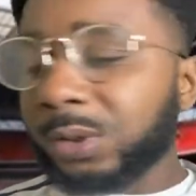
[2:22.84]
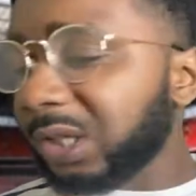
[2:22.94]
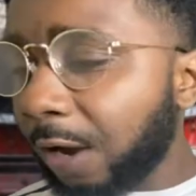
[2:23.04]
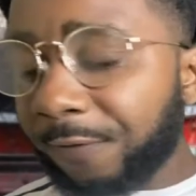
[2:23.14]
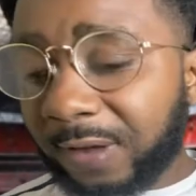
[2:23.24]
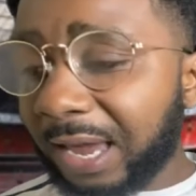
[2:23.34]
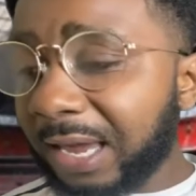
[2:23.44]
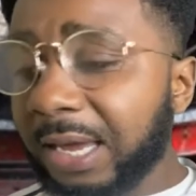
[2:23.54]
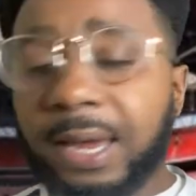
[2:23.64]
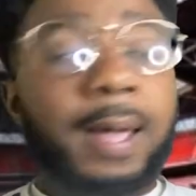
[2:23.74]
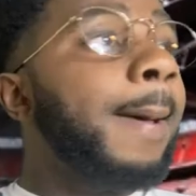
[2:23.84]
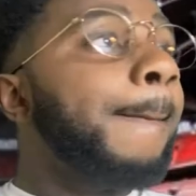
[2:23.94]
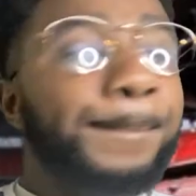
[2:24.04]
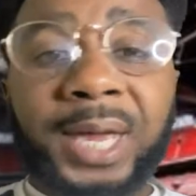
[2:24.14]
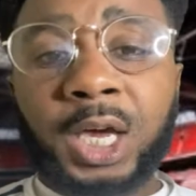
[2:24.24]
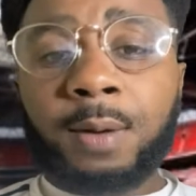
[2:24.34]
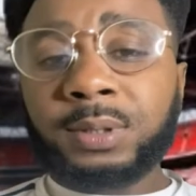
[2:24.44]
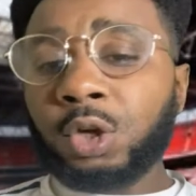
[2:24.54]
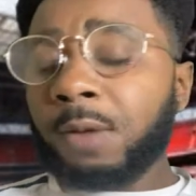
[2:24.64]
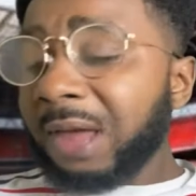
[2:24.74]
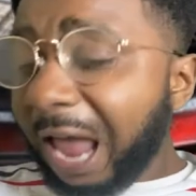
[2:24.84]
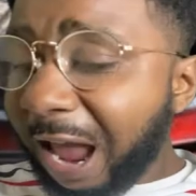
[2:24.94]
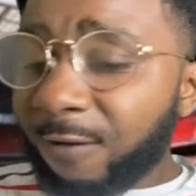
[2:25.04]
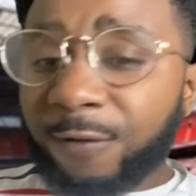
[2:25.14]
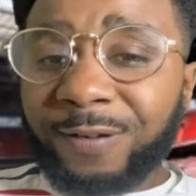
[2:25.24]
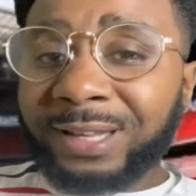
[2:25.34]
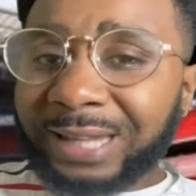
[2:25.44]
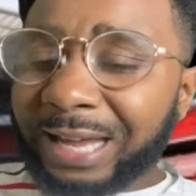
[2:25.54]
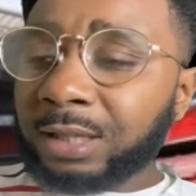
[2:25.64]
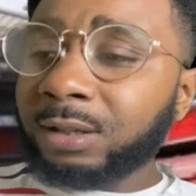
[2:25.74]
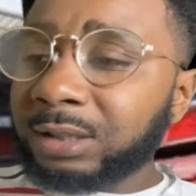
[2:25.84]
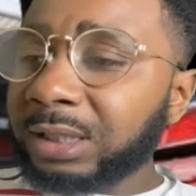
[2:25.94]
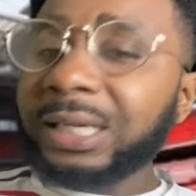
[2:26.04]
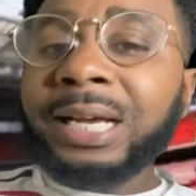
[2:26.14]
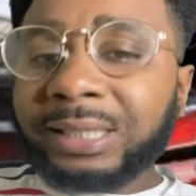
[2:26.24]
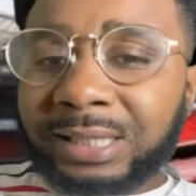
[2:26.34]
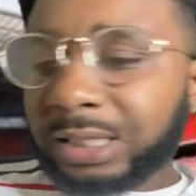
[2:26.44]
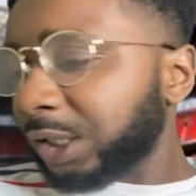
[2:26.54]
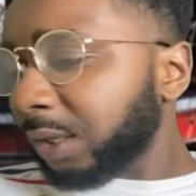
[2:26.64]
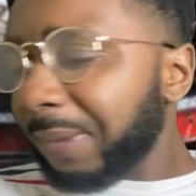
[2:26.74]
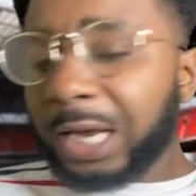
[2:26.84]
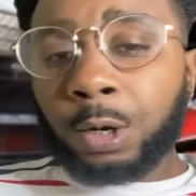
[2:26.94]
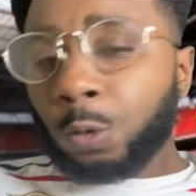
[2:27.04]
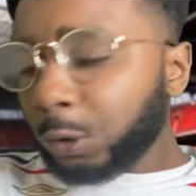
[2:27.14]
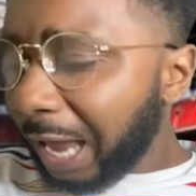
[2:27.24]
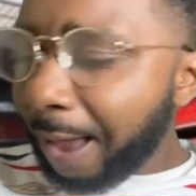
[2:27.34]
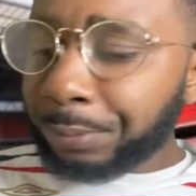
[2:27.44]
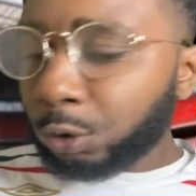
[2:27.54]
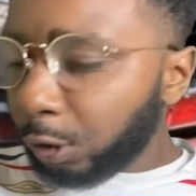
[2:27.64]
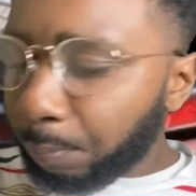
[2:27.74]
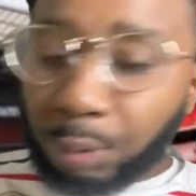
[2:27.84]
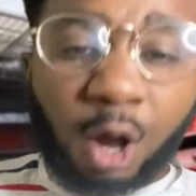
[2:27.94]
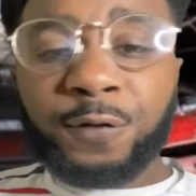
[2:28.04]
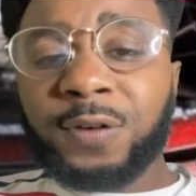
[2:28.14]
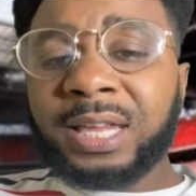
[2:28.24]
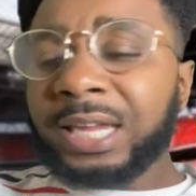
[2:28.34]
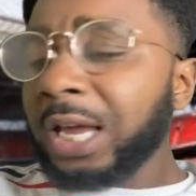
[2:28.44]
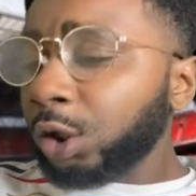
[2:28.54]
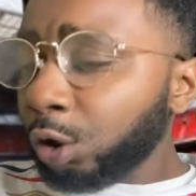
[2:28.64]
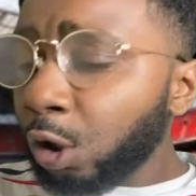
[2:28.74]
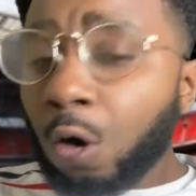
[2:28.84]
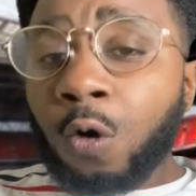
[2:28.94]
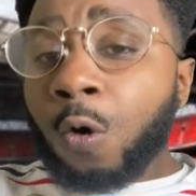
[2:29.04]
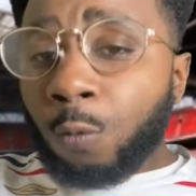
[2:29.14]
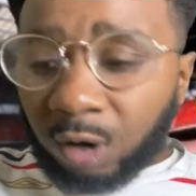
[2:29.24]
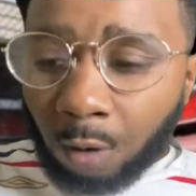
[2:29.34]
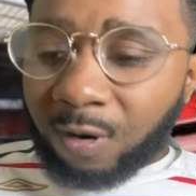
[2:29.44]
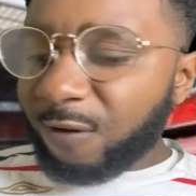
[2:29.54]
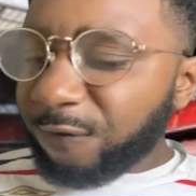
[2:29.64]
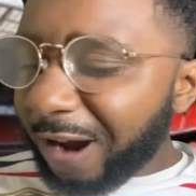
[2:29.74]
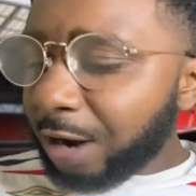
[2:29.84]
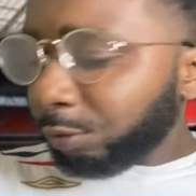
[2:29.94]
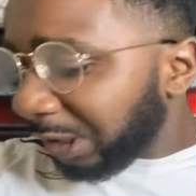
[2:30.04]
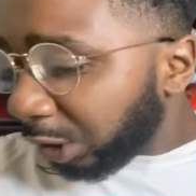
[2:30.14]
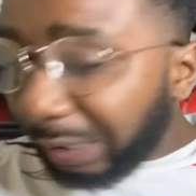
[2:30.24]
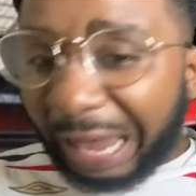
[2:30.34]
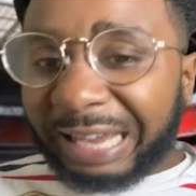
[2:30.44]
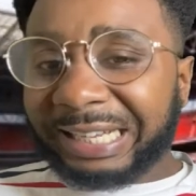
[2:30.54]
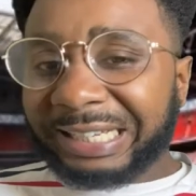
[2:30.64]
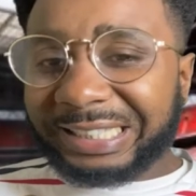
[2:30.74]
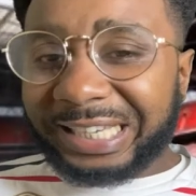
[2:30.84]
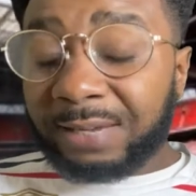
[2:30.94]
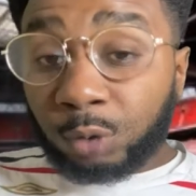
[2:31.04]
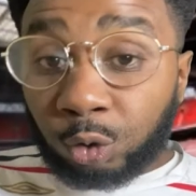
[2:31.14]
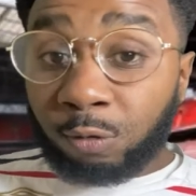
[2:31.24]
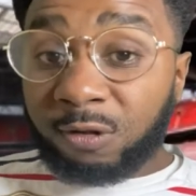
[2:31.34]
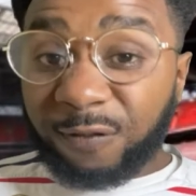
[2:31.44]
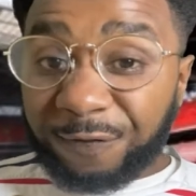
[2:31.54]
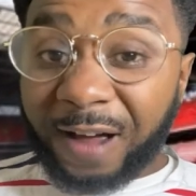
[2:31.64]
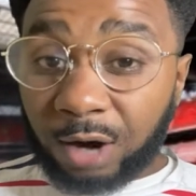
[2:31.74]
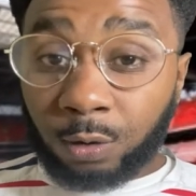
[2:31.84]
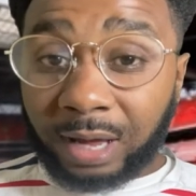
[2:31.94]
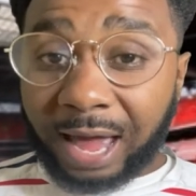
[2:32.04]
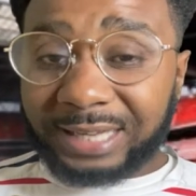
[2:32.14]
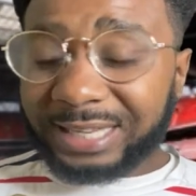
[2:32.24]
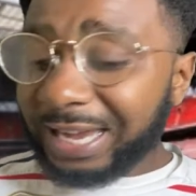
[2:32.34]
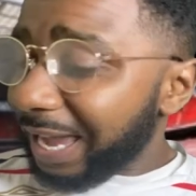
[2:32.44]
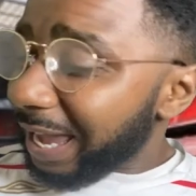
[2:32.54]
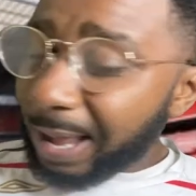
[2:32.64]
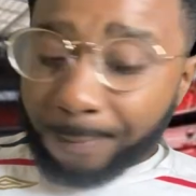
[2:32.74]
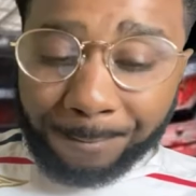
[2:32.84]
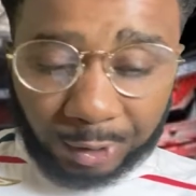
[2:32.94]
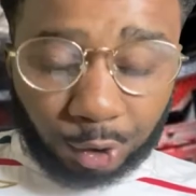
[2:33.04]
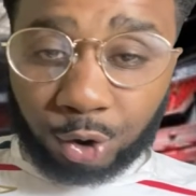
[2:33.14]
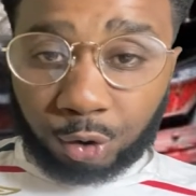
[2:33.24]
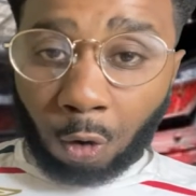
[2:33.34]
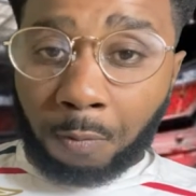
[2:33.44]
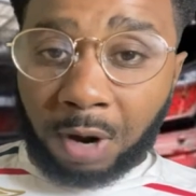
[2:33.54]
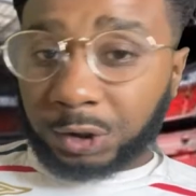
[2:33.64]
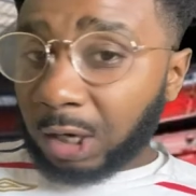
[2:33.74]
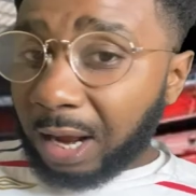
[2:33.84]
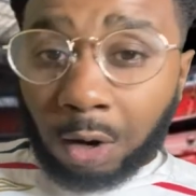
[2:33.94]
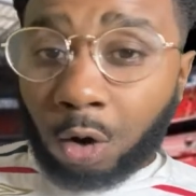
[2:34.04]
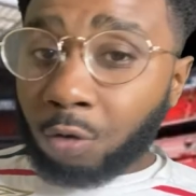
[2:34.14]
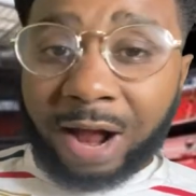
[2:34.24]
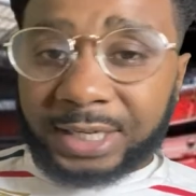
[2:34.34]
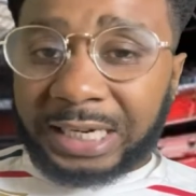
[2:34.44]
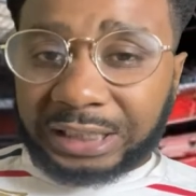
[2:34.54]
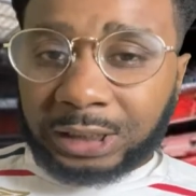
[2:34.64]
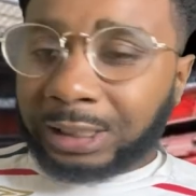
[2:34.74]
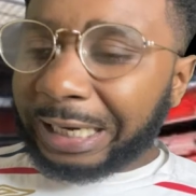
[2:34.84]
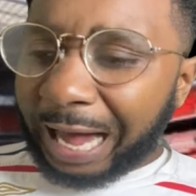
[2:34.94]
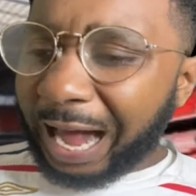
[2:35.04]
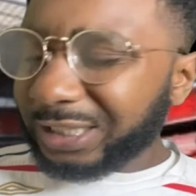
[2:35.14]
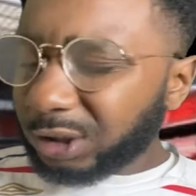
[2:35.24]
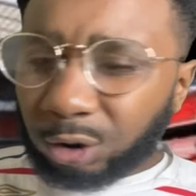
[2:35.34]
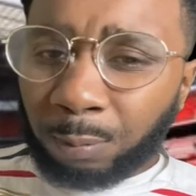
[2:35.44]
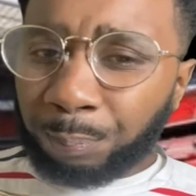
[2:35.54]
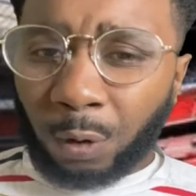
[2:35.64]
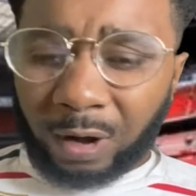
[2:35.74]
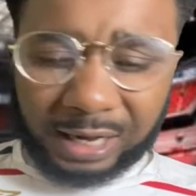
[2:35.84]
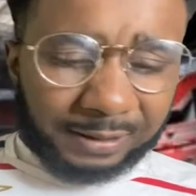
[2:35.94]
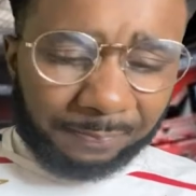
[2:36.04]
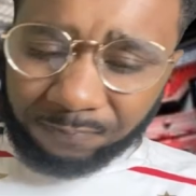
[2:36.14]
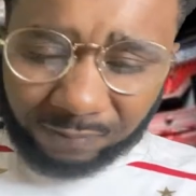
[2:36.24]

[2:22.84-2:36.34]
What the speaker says: Southgate, big ups to him. Everything that he done today, the decision making was absolutely perfect. You know, we are in the final. He's taken the team to the final, guys. It means so much. Congratulations to the guys, to the boys.